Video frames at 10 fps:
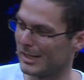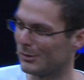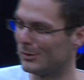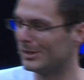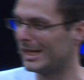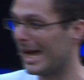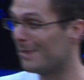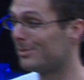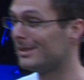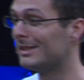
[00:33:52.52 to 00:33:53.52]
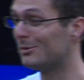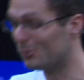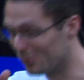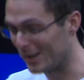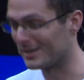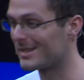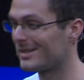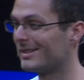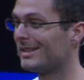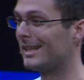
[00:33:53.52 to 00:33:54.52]
that only happened
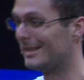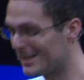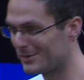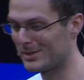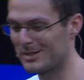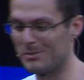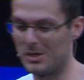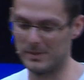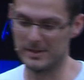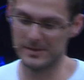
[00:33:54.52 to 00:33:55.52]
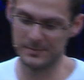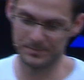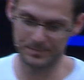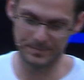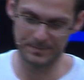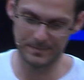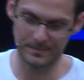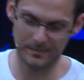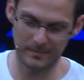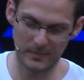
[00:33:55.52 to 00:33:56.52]
once, and this was the moment.
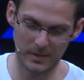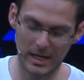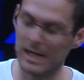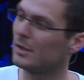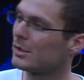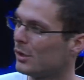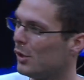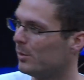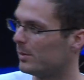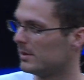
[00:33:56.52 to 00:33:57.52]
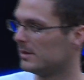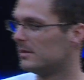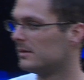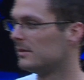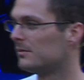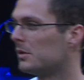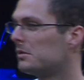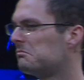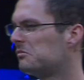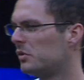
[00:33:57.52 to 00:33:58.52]
I lost hope. For
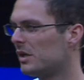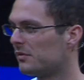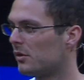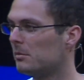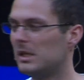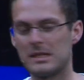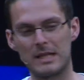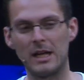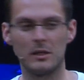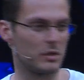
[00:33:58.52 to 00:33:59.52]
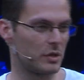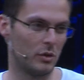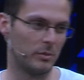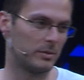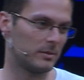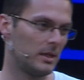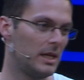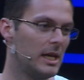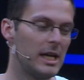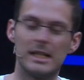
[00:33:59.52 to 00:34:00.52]
3 or 4 minutes, I lost hope.
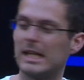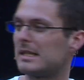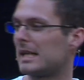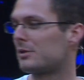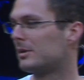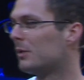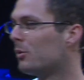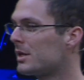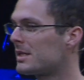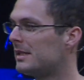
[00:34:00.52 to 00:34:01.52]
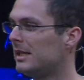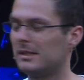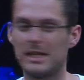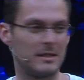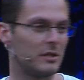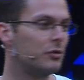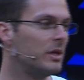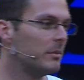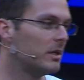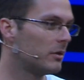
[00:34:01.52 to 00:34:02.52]
And that's actually the worst thing that a
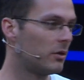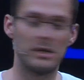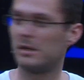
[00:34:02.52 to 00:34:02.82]
dreamer or